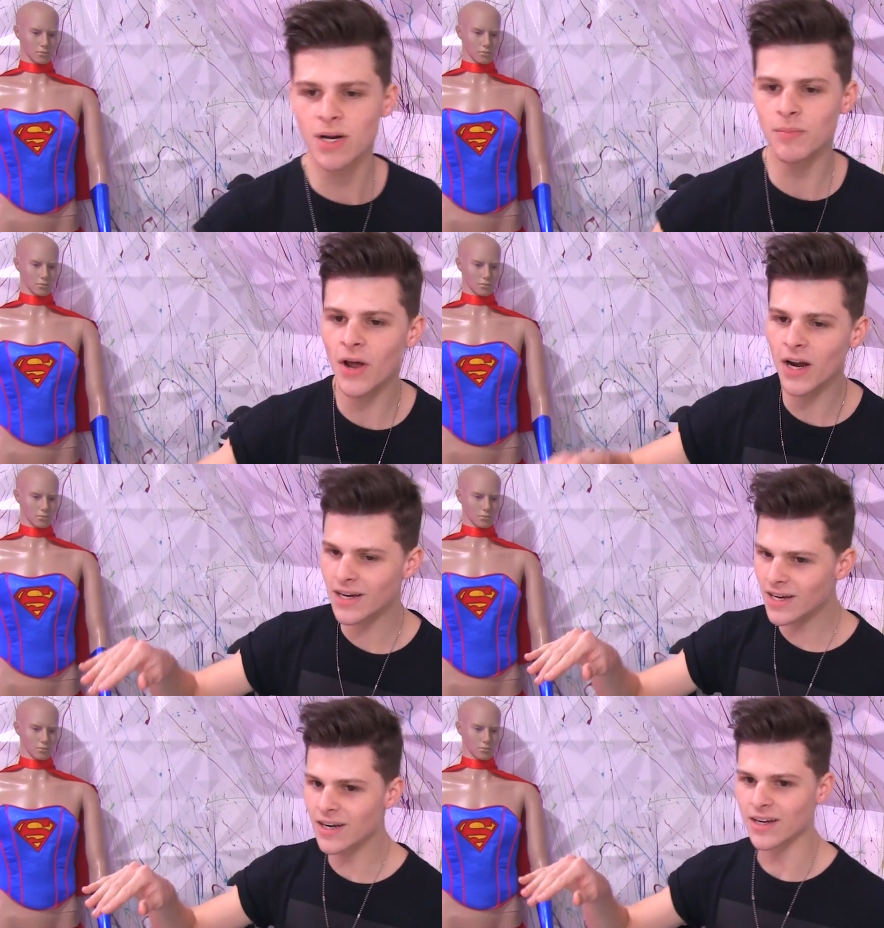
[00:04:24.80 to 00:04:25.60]
Speaker 1: But I'm
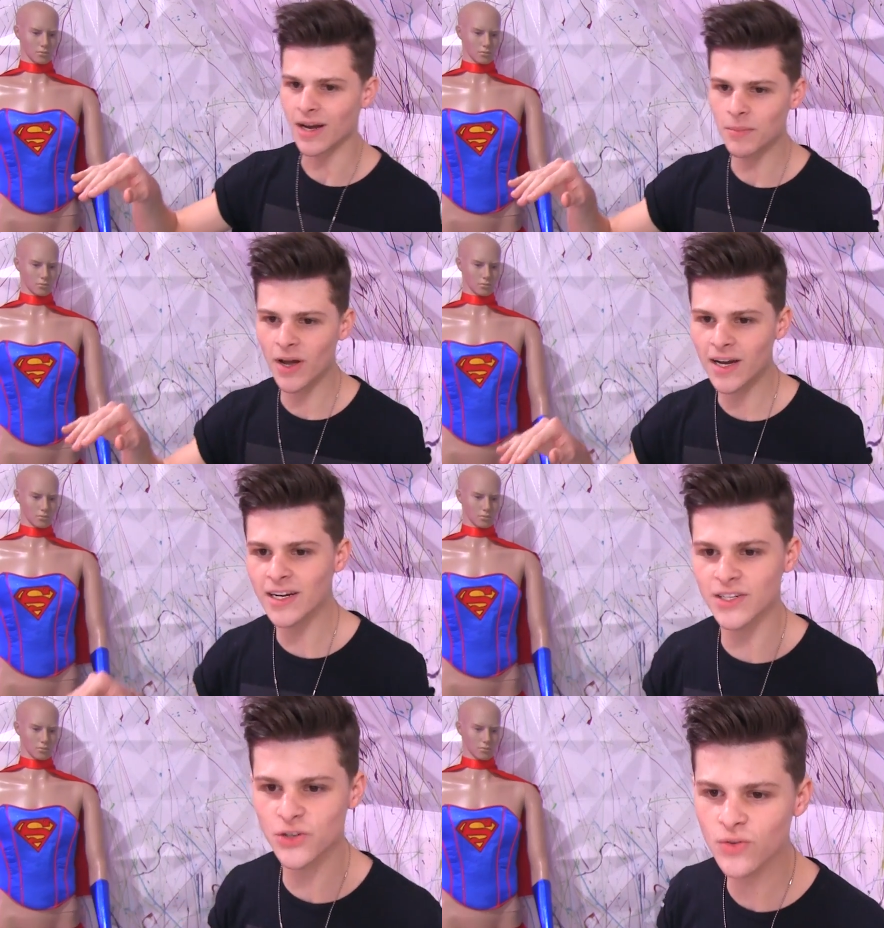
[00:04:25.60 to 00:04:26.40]
not
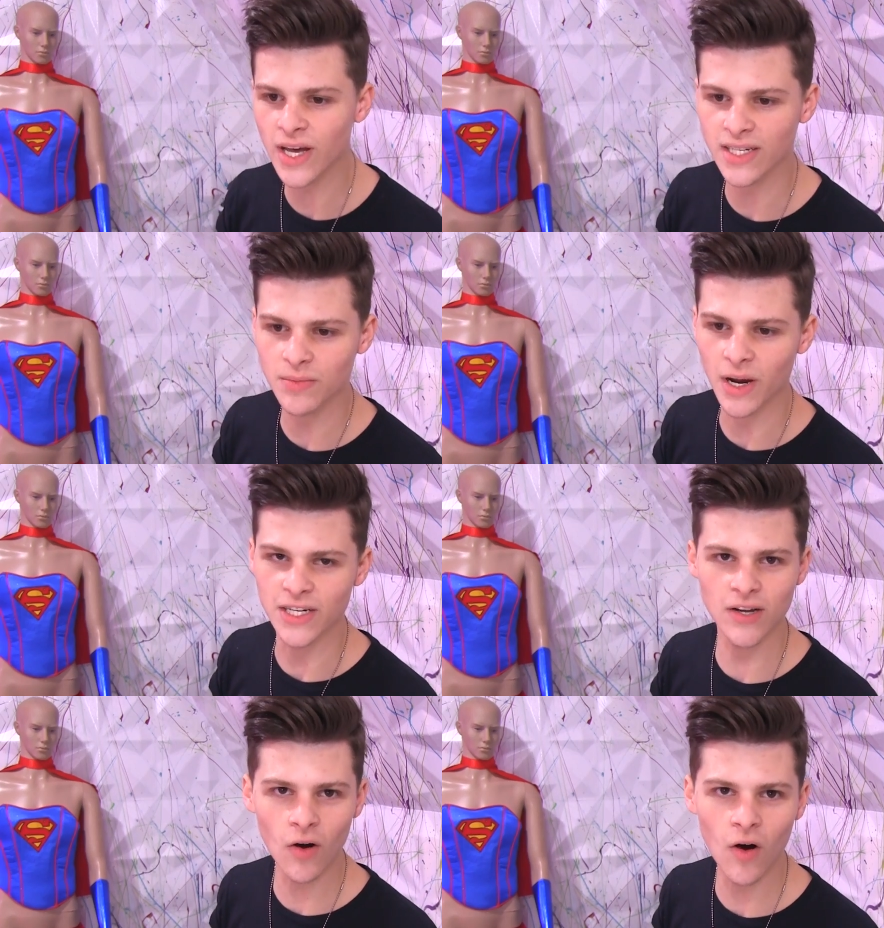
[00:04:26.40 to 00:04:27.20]
gonna do that to
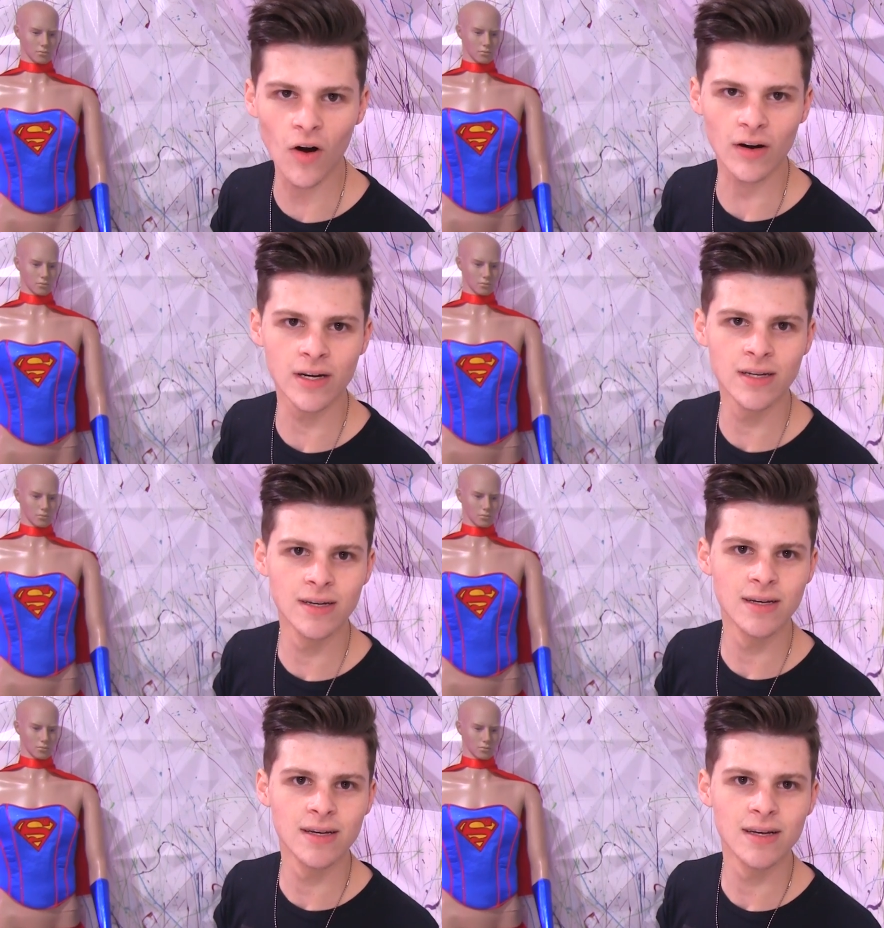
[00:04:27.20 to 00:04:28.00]
my dog.
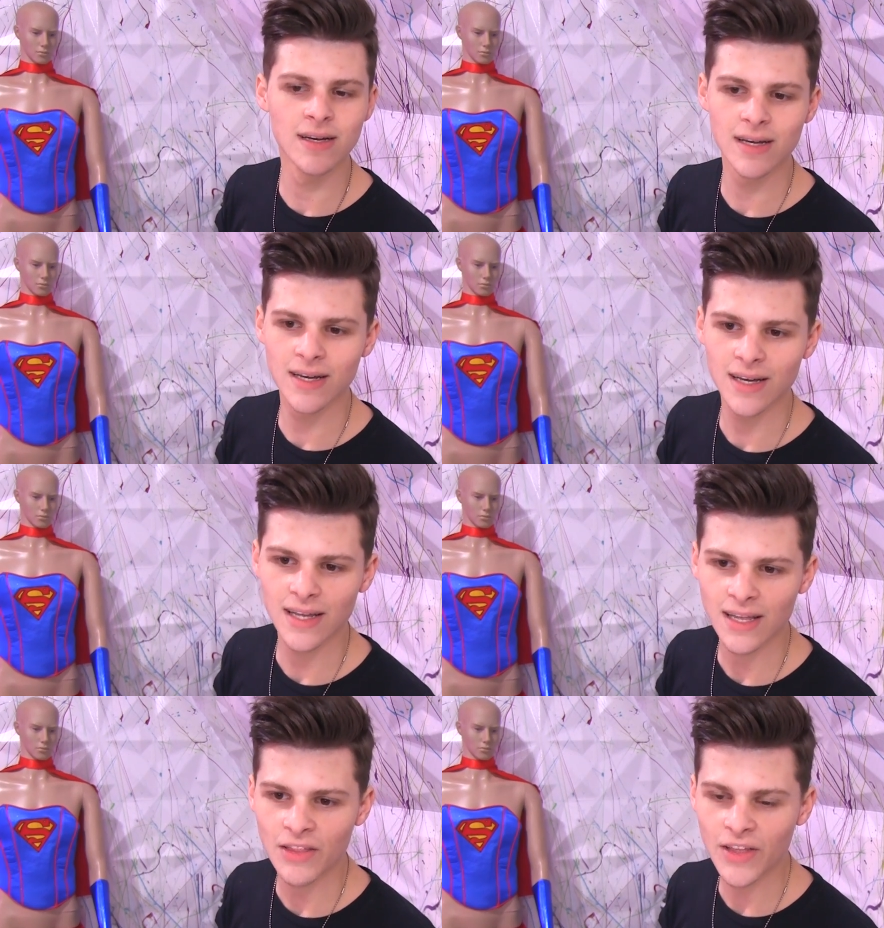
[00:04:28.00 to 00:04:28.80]

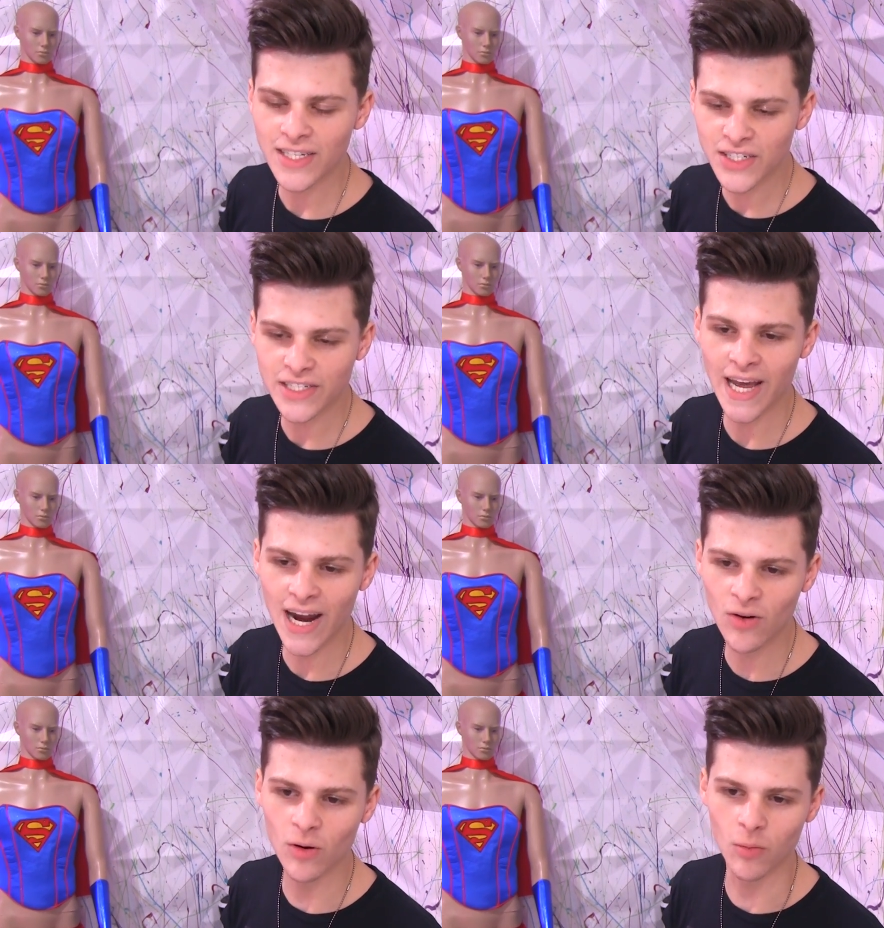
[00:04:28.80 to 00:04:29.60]
That's
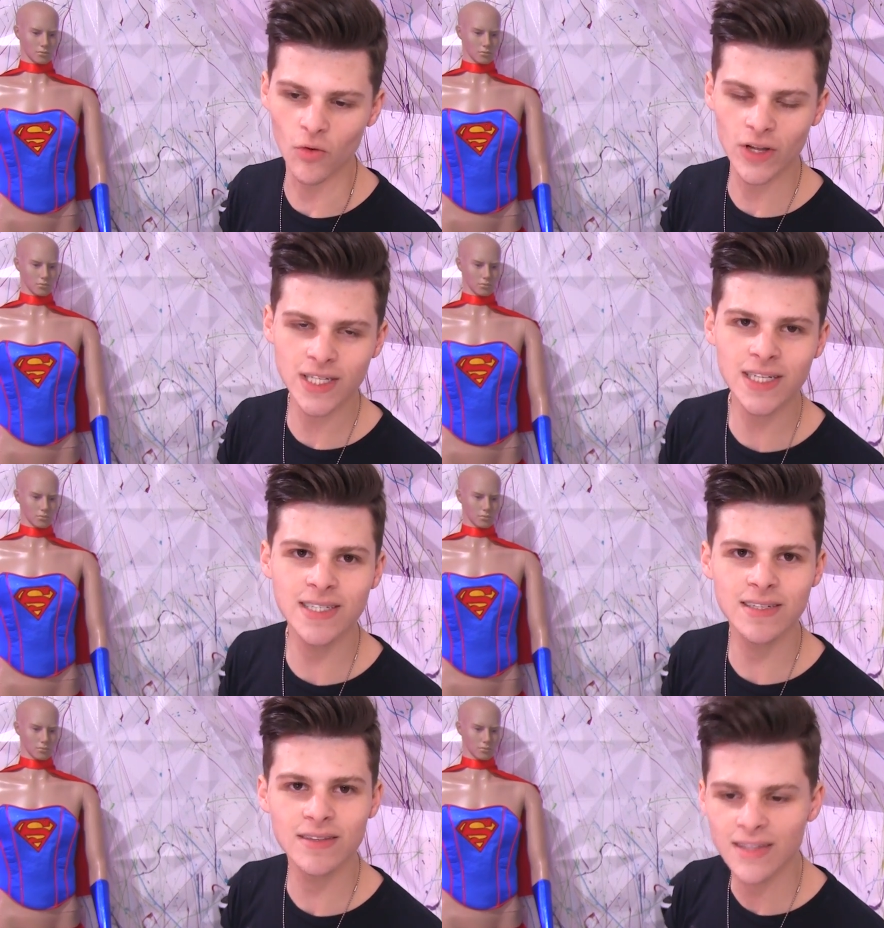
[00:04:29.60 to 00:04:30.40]
terrible.
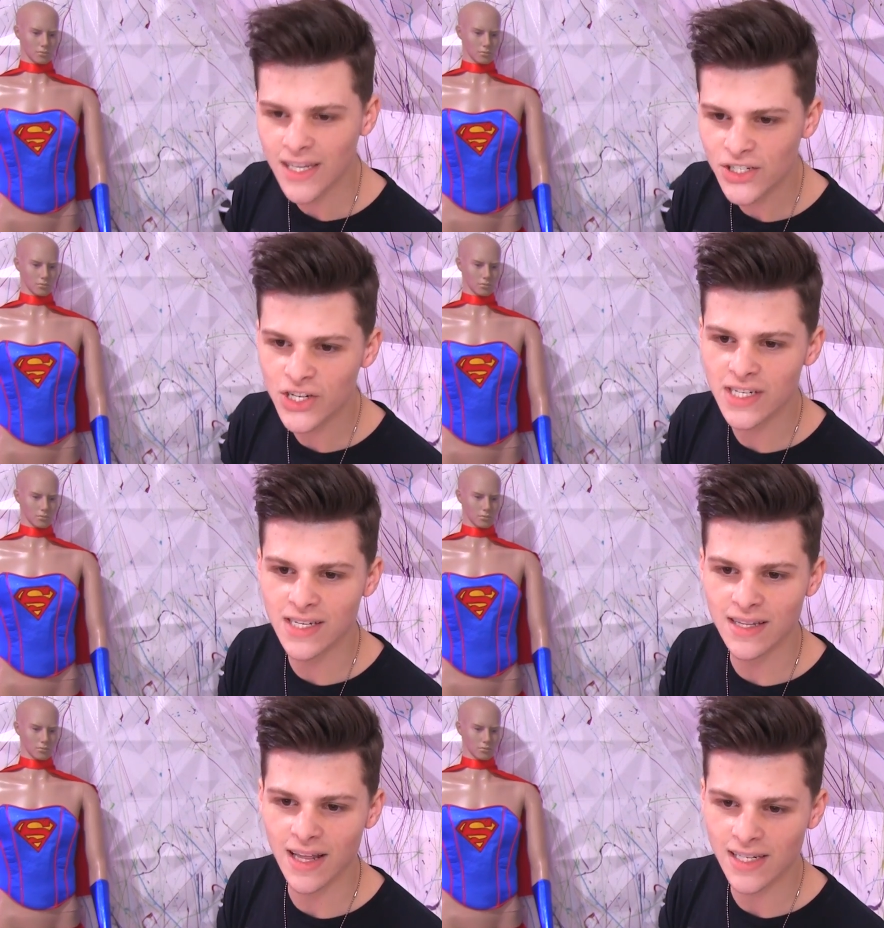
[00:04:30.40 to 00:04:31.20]

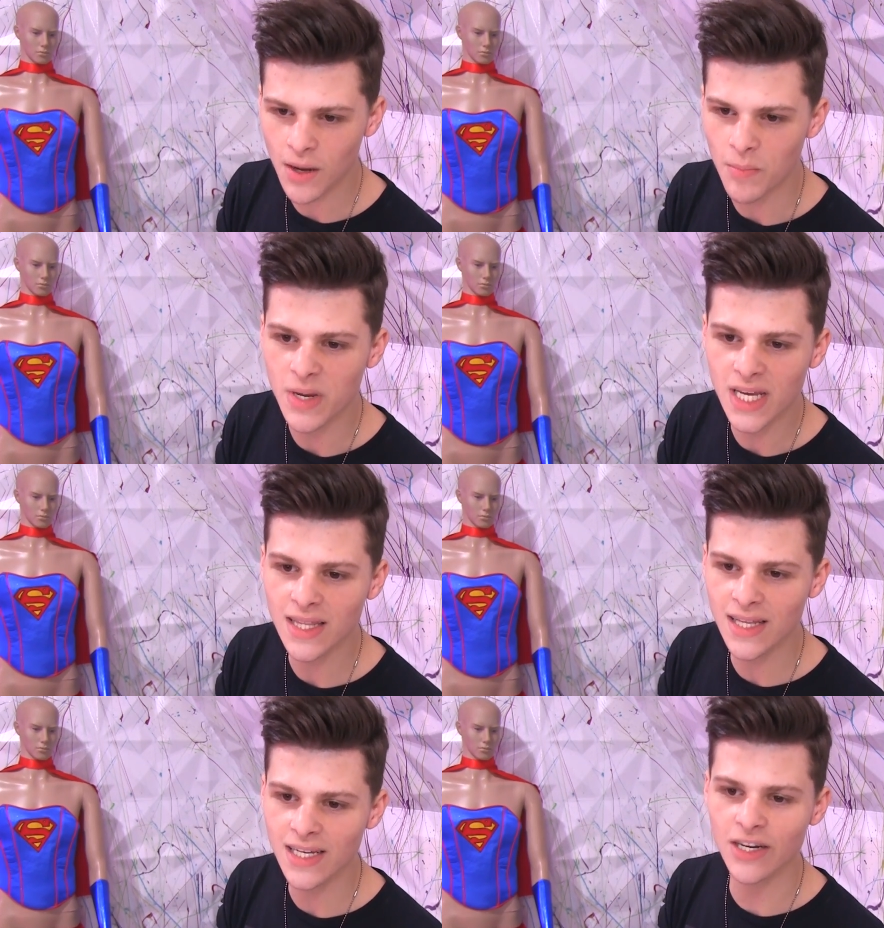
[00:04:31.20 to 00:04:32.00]
That's a
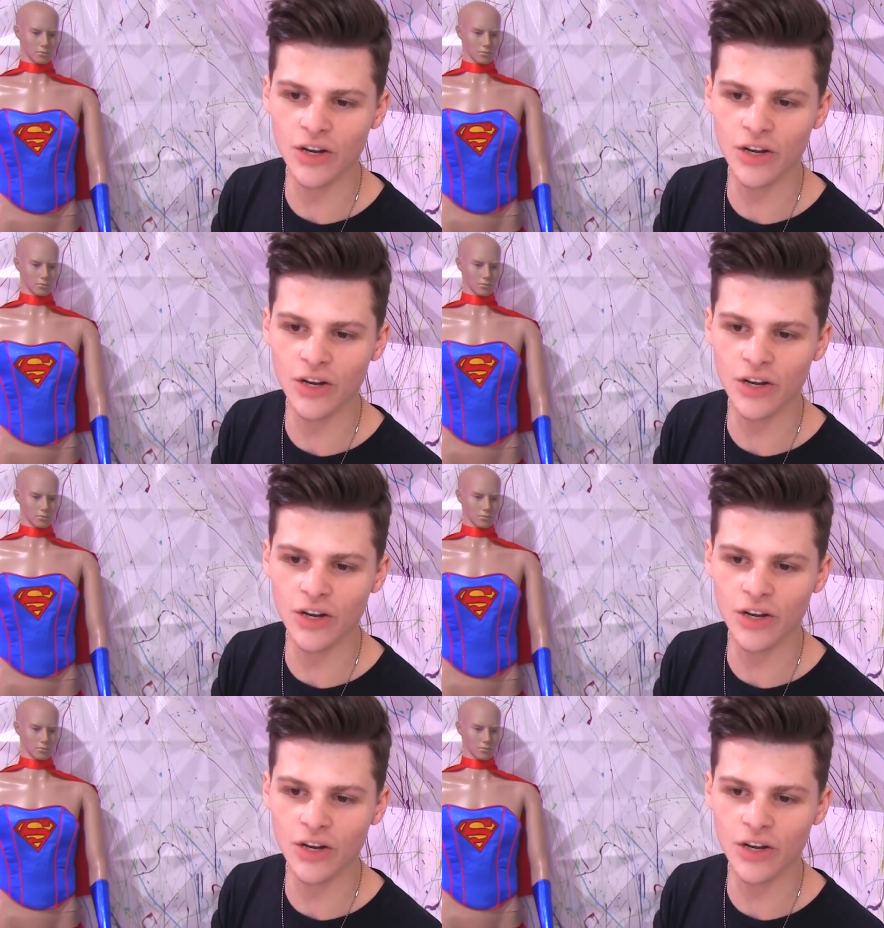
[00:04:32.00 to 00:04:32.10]
mean thing